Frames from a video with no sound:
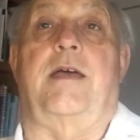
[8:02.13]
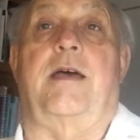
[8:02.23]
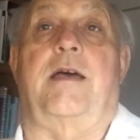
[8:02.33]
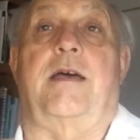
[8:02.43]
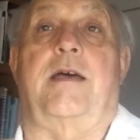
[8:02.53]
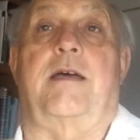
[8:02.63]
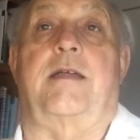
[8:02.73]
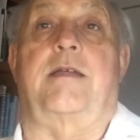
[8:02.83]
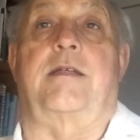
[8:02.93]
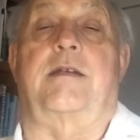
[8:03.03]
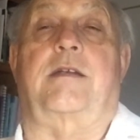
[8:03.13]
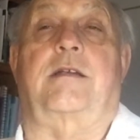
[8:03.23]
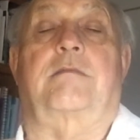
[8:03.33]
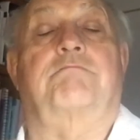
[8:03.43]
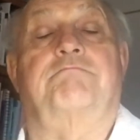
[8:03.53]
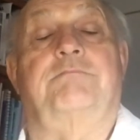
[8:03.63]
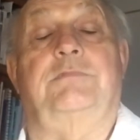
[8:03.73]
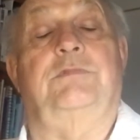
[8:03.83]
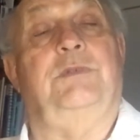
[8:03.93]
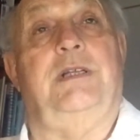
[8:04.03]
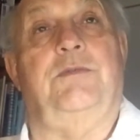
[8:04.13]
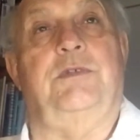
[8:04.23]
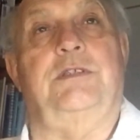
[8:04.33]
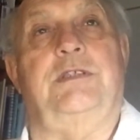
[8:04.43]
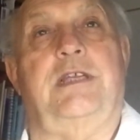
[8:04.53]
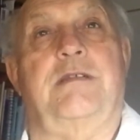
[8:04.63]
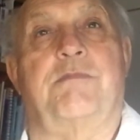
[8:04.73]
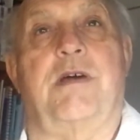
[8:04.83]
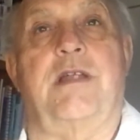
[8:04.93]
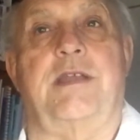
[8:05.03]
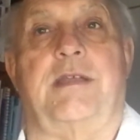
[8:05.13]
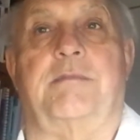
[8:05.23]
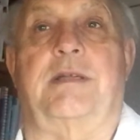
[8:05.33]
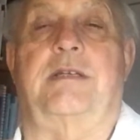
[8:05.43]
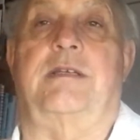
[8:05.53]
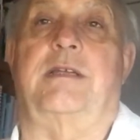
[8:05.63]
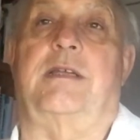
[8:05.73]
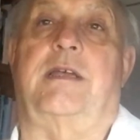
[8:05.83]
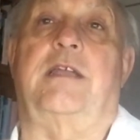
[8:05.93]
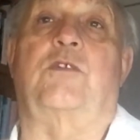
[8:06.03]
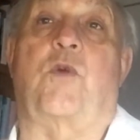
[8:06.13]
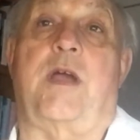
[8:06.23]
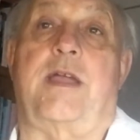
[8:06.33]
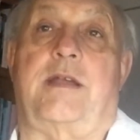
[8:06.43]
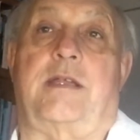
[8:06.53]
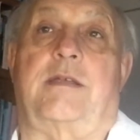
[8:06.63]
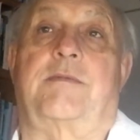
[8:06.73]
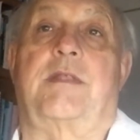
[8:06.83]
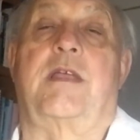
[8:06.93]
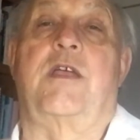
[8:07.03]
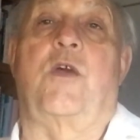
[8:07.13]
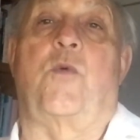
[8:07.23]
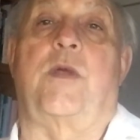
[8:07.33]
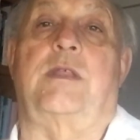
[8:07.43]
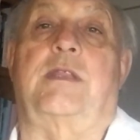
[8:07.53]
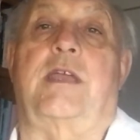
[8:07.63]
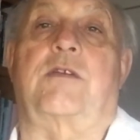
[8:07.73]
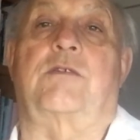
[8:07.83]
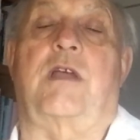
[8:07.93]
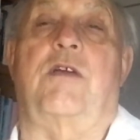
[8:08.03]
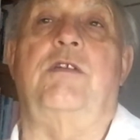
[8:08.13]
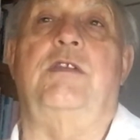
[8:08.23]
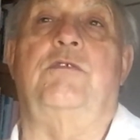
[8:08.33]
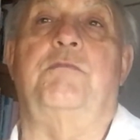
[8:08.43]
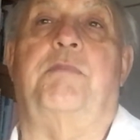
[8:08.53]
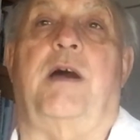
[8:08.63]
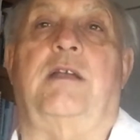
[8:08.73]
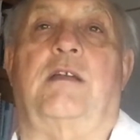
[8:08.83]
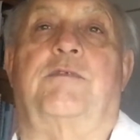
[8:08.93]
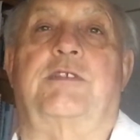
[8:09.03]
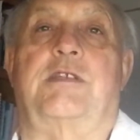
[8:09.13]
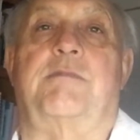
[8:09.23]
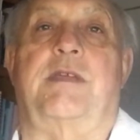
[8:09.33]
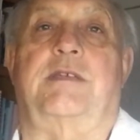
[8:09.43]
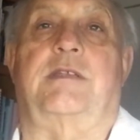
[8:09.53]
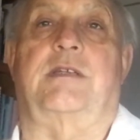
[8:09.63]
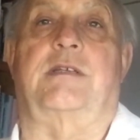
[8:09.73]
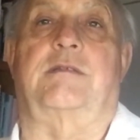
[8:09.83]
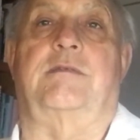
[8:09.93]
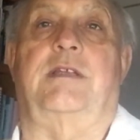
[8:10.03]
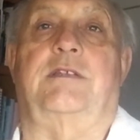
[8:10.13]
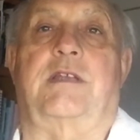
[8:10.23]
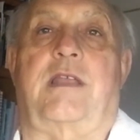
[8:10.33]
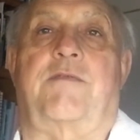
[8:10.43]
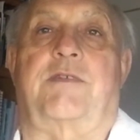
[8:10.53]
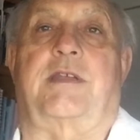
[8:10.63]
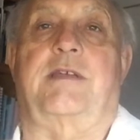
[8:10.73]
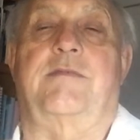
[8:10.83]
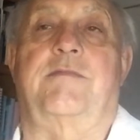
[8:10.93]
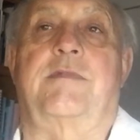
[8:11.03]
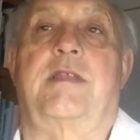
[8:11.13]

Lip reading: well, I wouldn't say demanding, but inquiring whether they could only do part of a semester in South Africa